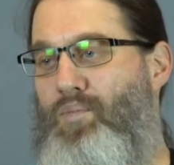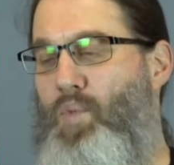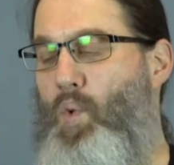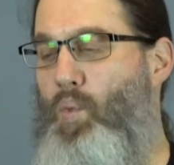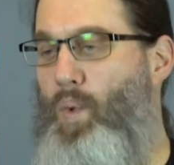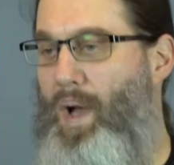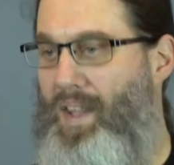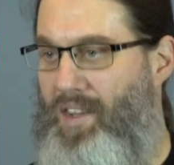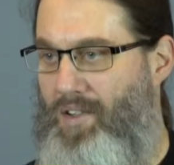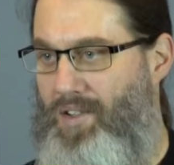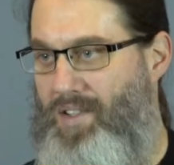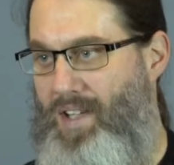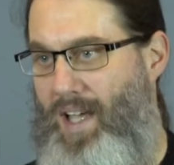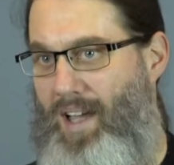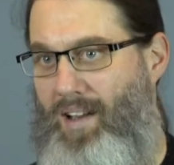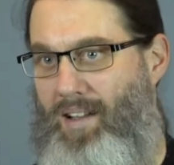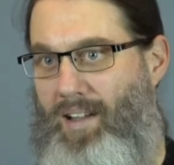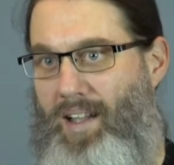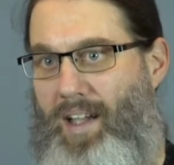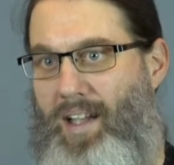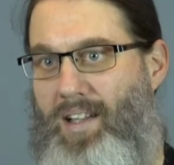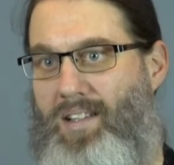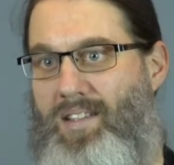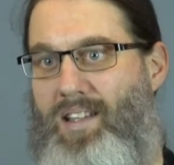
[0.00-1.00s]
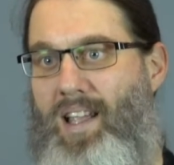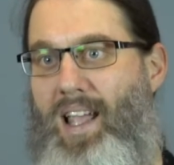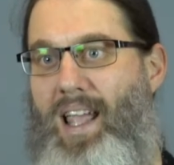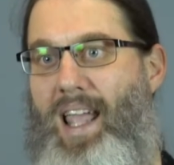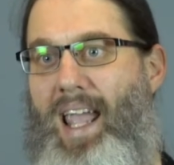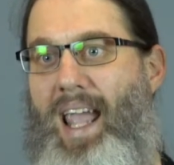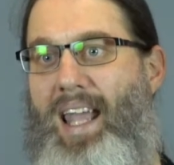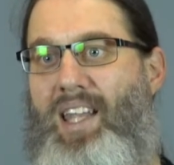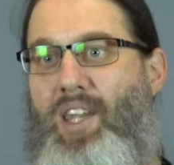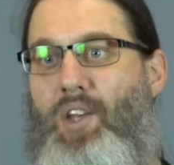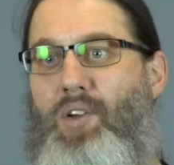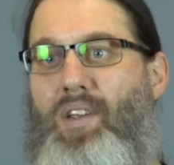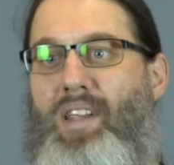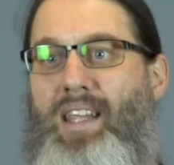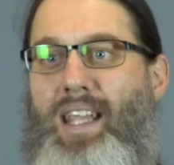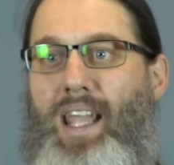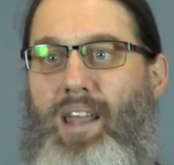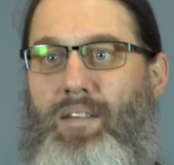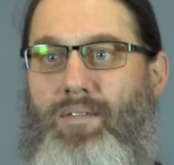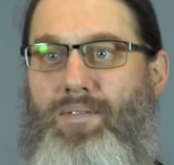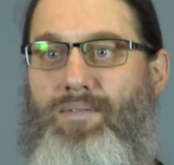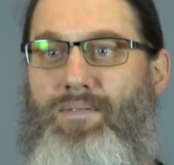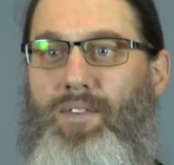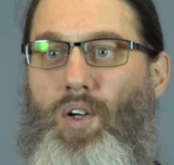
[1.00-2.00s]
weather satellites, and you can
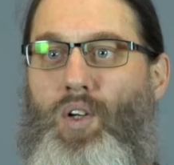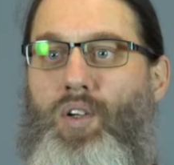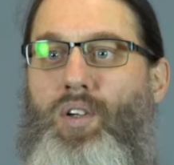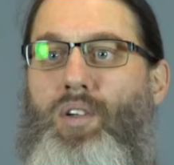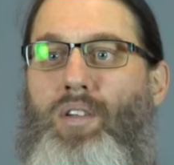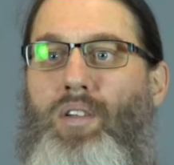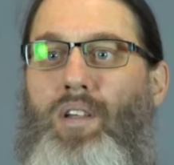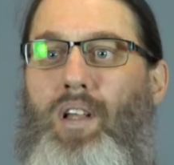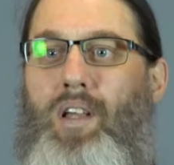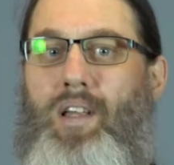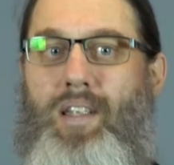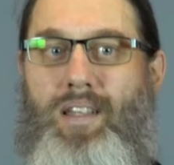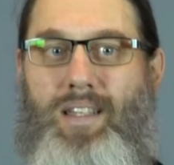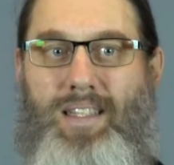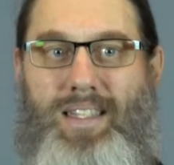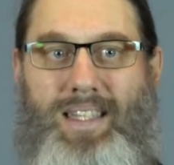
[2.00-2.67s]
get full